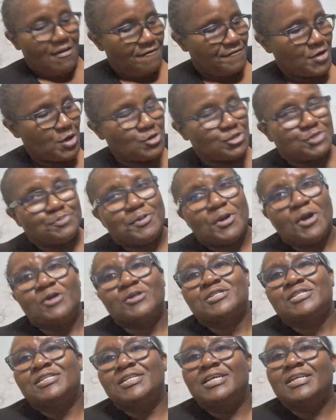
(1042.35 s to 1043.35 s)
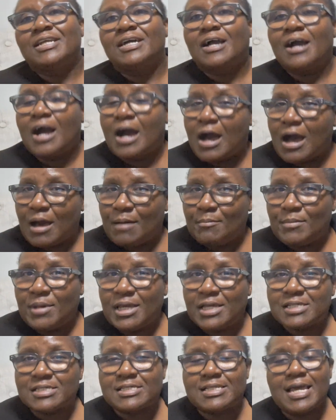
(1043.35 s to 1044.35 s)
First person in the
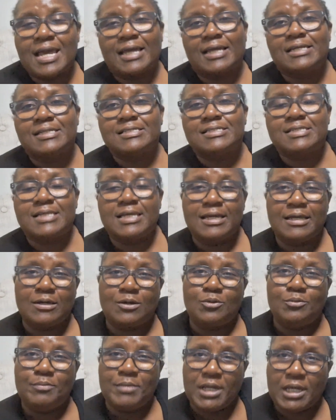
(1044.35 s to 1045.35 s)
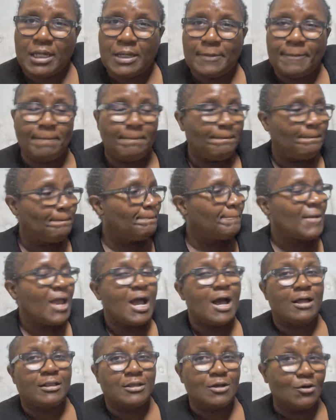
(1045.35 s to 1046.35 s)
comments that can tell me
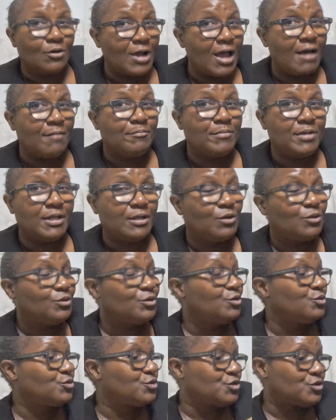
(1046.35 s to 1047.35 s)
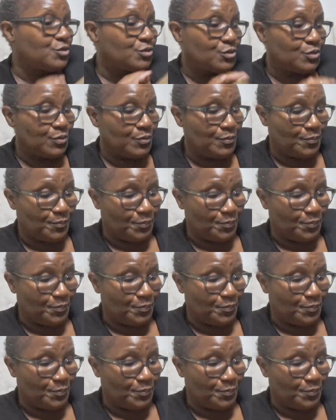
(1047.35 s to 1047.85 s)
how long I've been on YouTube.